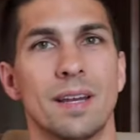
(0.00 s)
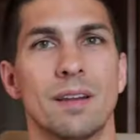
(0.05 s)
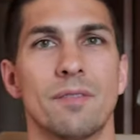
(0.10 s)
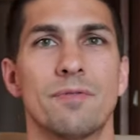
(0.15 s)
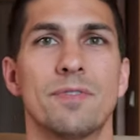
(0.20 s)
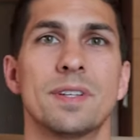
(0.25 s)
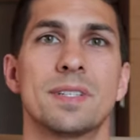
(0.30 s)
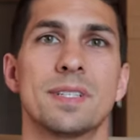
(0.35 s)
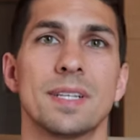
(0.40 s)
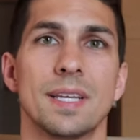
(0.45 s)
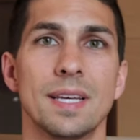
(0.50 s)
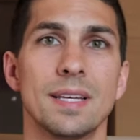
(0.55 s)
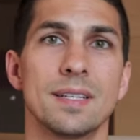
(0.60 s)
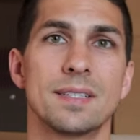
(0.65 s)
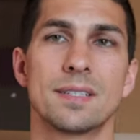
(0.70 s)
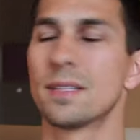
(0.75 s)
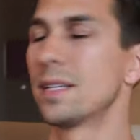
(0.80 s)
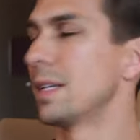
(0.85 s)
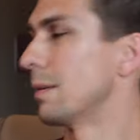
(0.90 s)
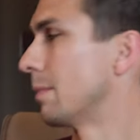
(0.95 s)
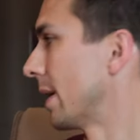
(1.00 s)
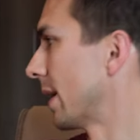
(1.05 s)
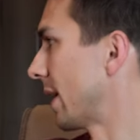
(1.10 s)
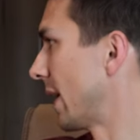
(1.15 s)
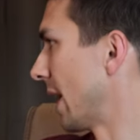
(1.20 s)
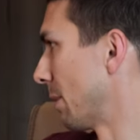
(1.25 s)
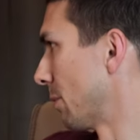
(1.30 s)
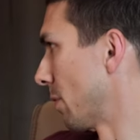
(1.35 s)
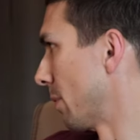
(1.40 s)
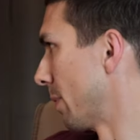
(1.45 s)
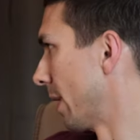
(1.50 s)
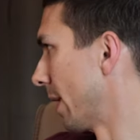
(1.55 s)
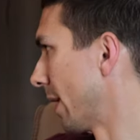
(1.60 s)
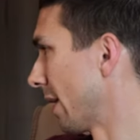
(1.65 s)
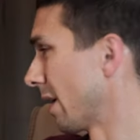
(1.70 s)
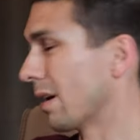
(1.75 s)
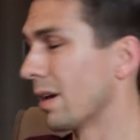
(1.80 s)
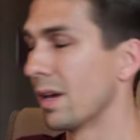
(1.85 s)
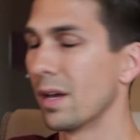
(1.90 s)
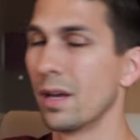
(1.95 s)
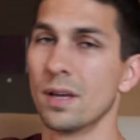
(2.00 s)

and it fits easily in my camera bag,